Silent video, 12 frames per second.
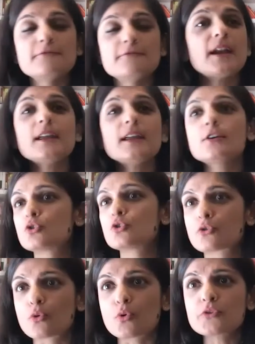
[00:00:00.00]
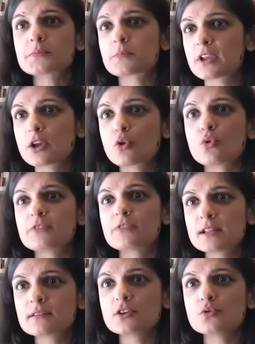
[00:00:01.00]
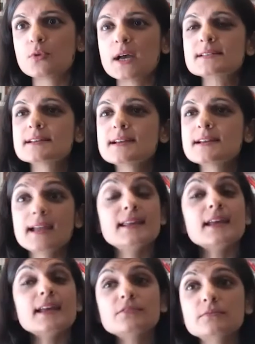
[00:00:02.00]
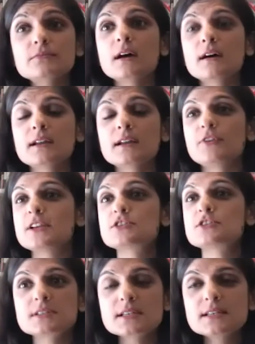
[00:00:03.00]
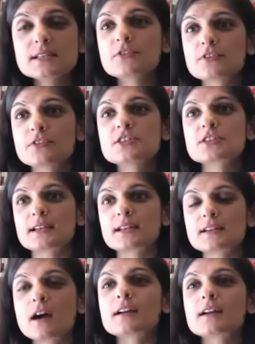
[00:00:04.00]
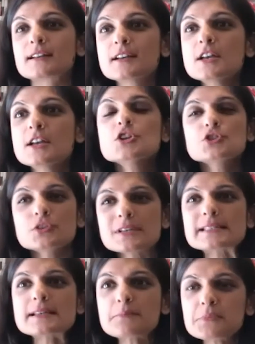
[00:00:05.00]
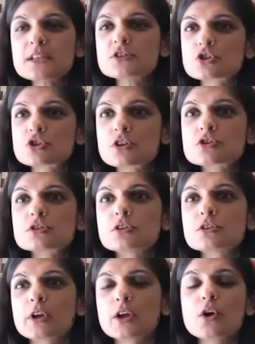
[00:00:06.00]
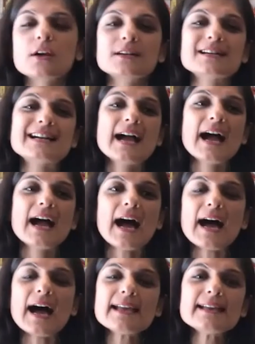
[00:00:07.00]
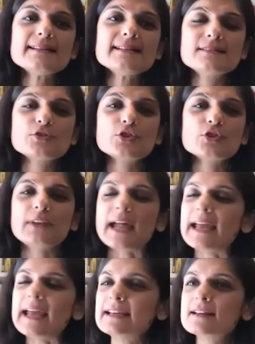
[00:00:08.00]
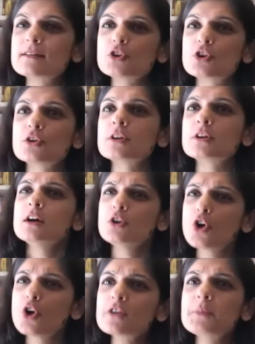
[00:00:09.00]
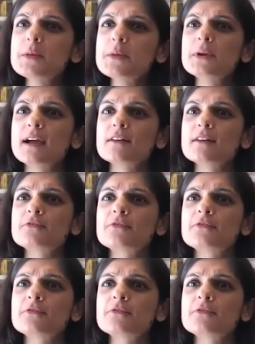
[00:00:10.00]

very good growth pre-COVID in the US, and yet inflation didn't even reach their target. So there's something structural going on. I sort of liken, you know, a lot of people have